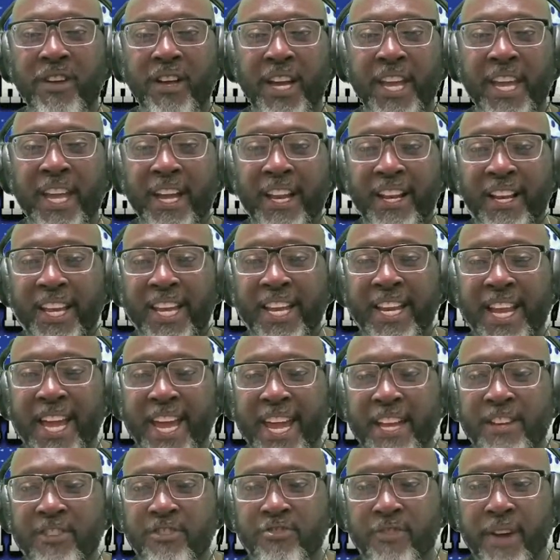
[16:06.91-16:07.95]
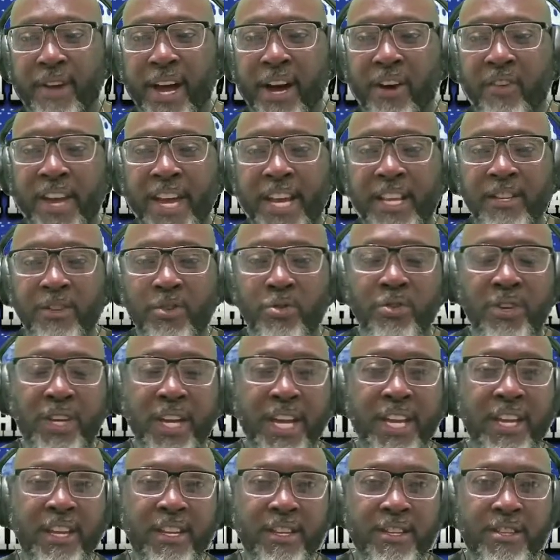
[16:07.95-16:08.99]
elite eight drought in
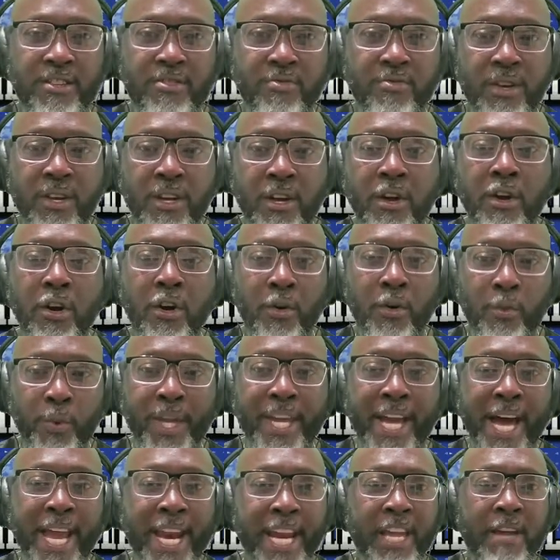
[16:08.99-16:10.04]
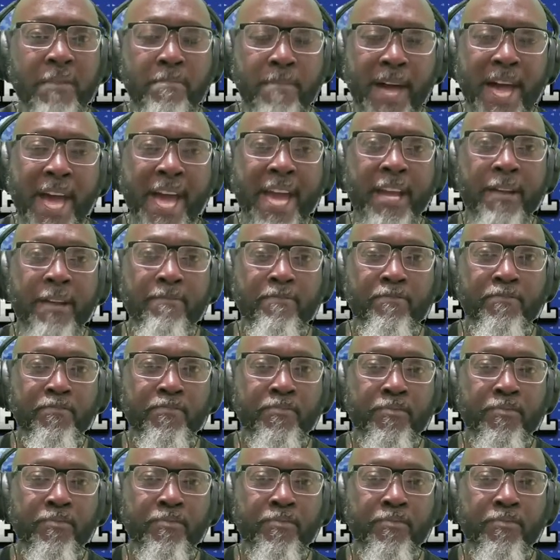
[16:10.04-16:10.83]
UK history. We got to get back.